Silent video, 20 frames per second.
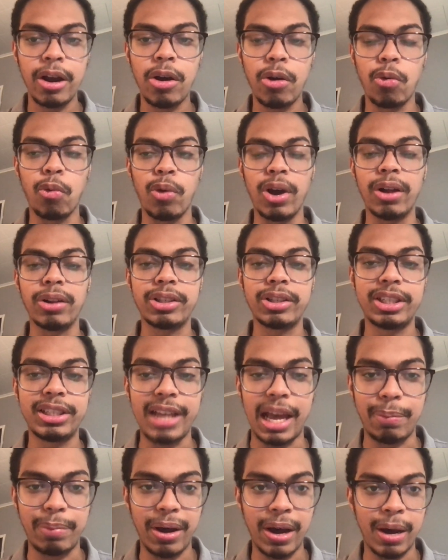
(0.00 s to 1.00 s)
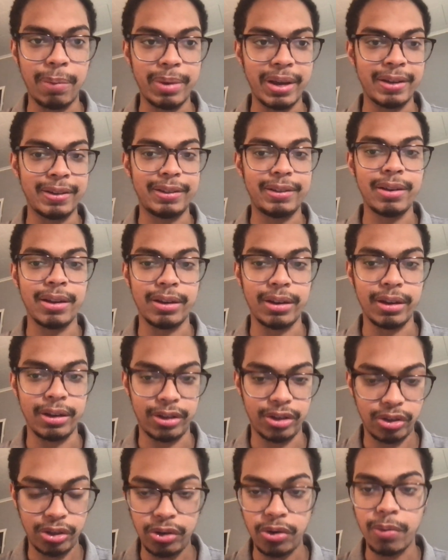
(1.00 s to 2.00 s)
will step up and uh,
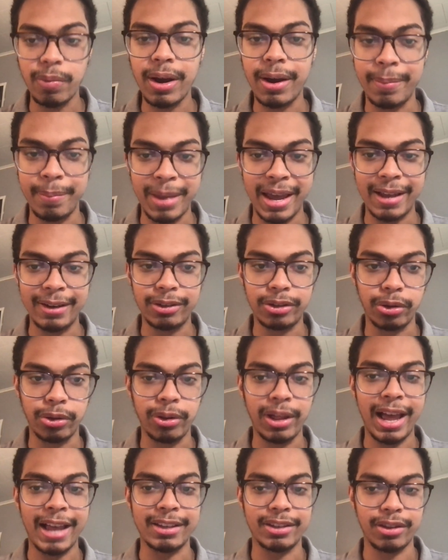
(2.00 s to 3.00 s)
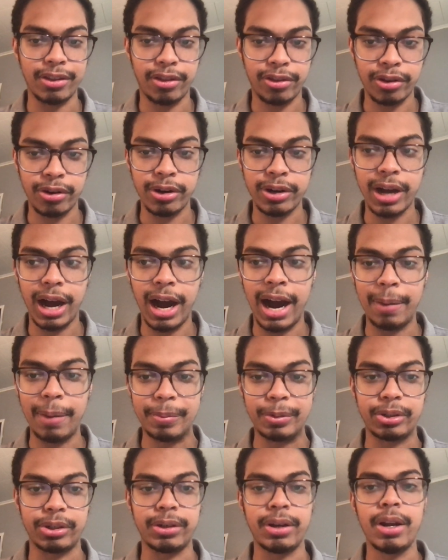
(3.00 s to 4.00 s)
assume a mantle as the third
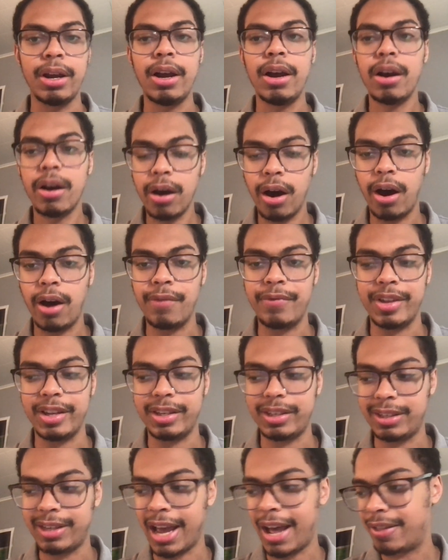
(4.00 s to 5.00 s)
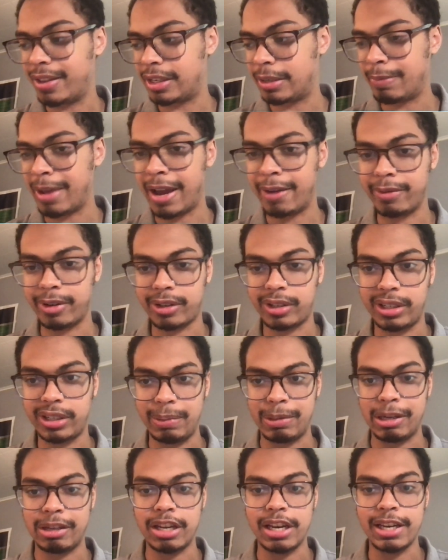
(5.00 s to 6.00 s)
option on this Dallas Mavericks
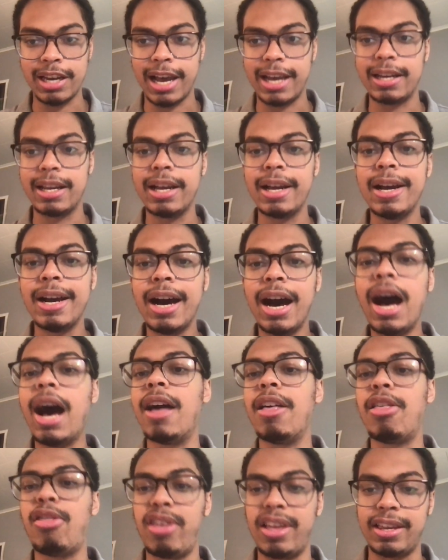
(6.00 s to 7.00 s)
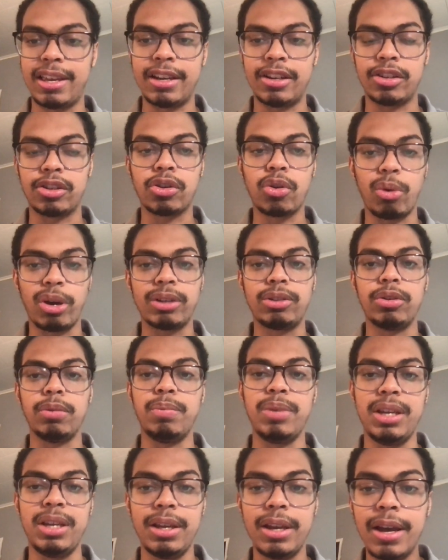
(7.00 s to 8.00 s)
team. And tonight, I think it is going to
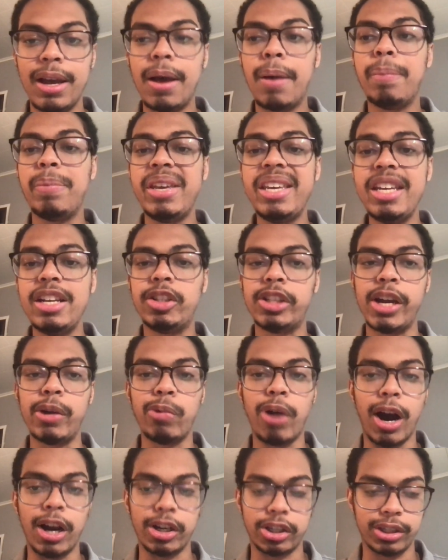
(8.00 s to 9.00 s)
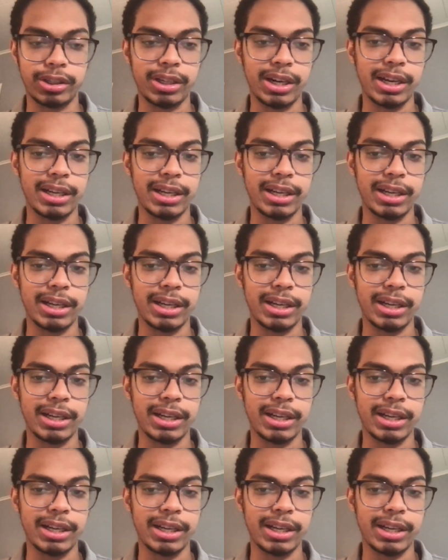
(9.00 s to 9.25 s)
be PJ Washington, a